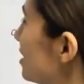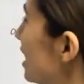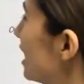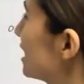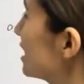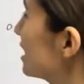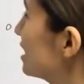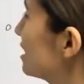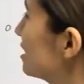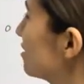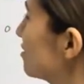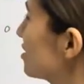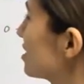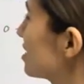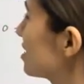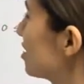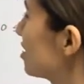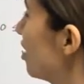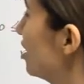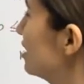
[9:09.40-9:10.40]
negative
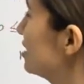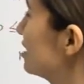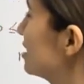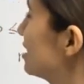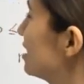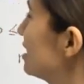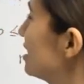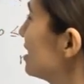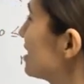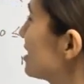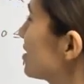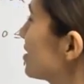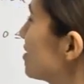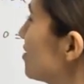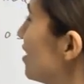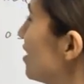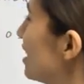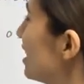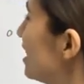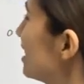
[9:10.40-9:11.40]
sine t
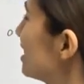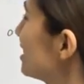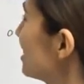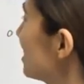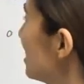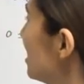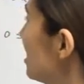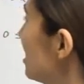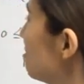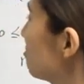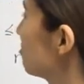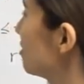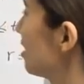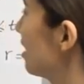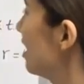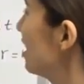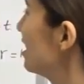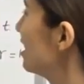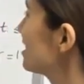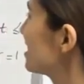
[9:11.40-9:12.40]
squared
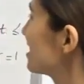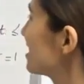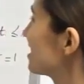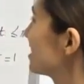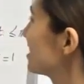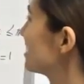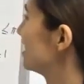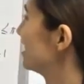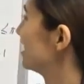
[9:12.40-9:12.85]
plus